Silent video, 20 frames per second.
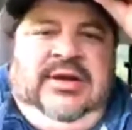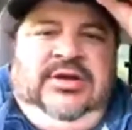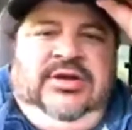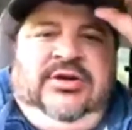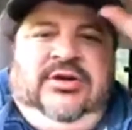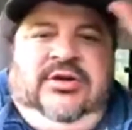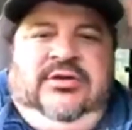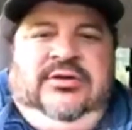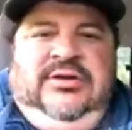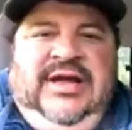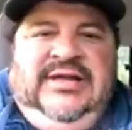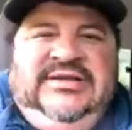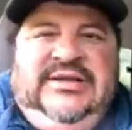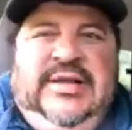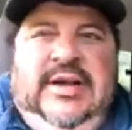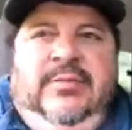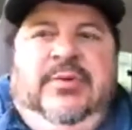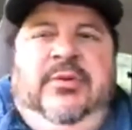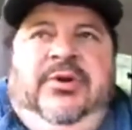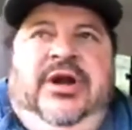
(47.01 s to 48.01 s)
You know, last
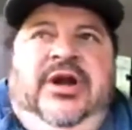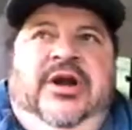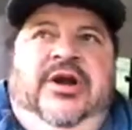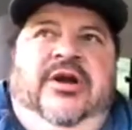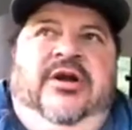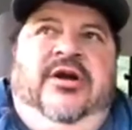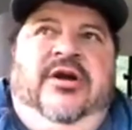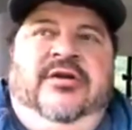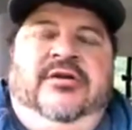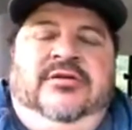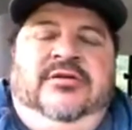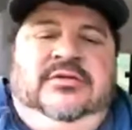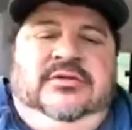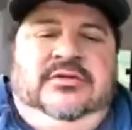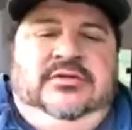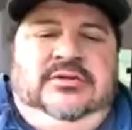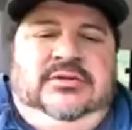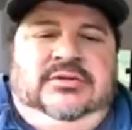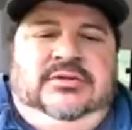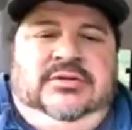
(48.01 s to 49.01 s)
time we were here on,
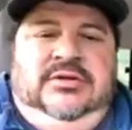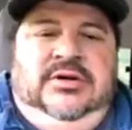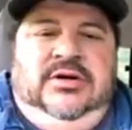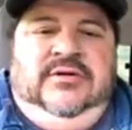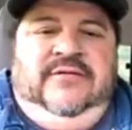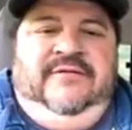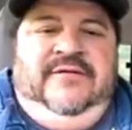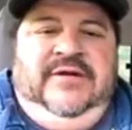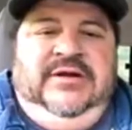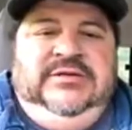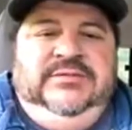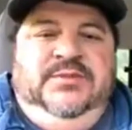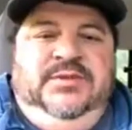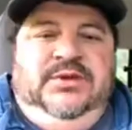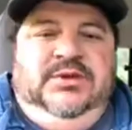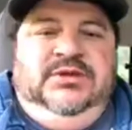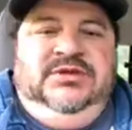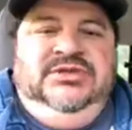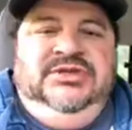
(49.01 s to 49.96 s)
on Facebook,